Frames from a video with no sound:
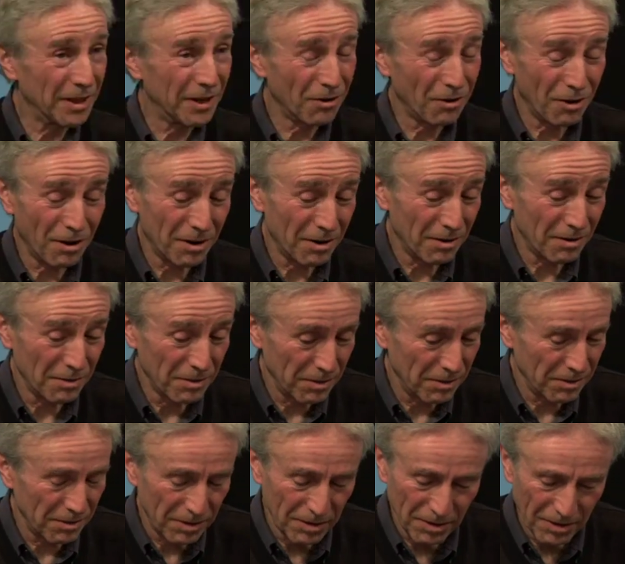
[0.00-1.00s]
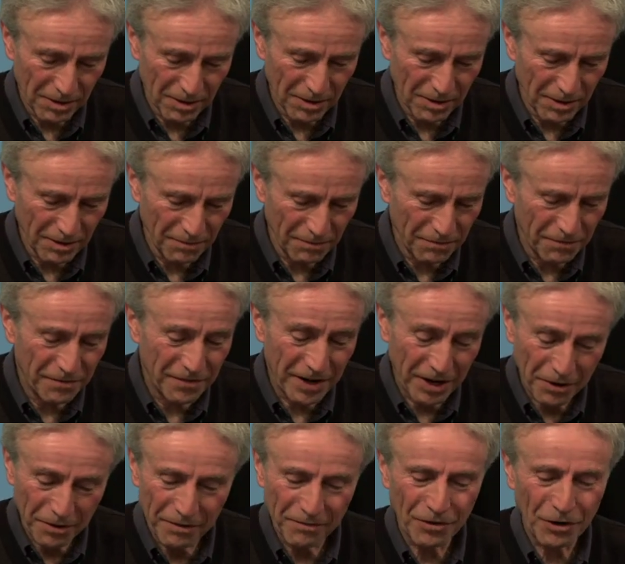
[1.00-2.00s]
there are
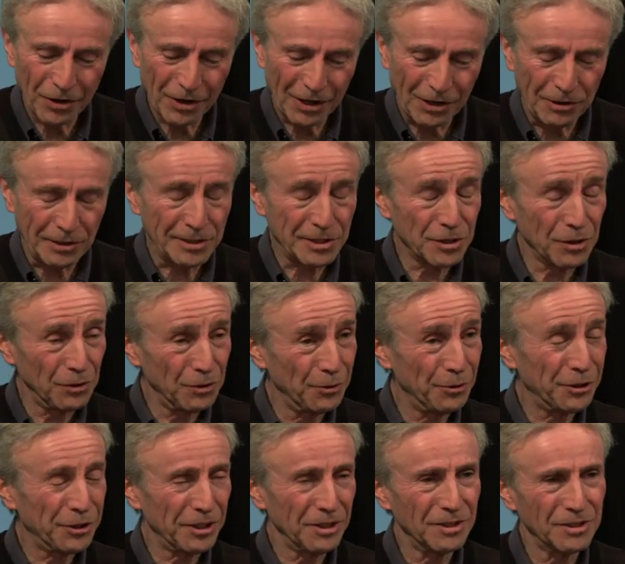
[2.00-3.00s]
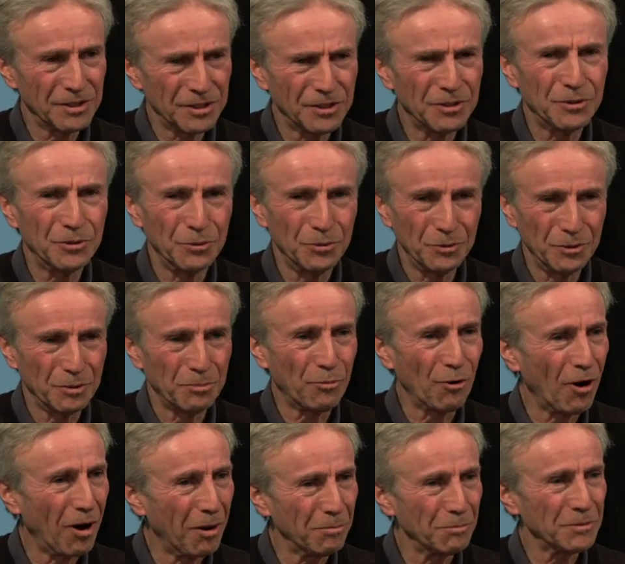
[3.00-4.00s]
very, very good solutions to the
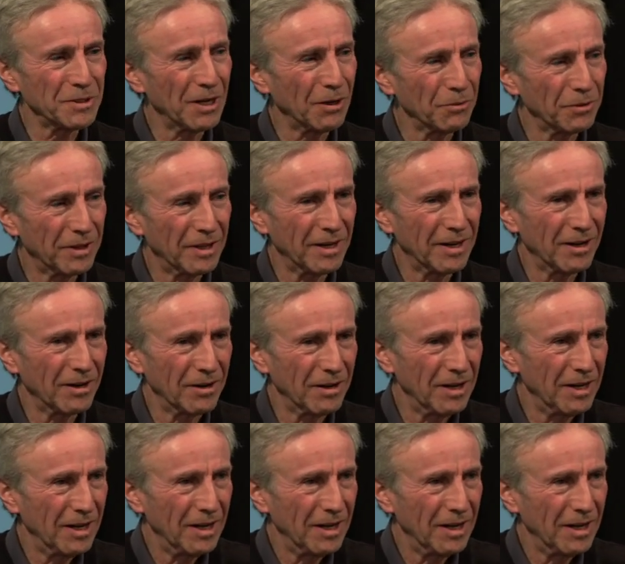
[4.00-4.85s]
problems out there.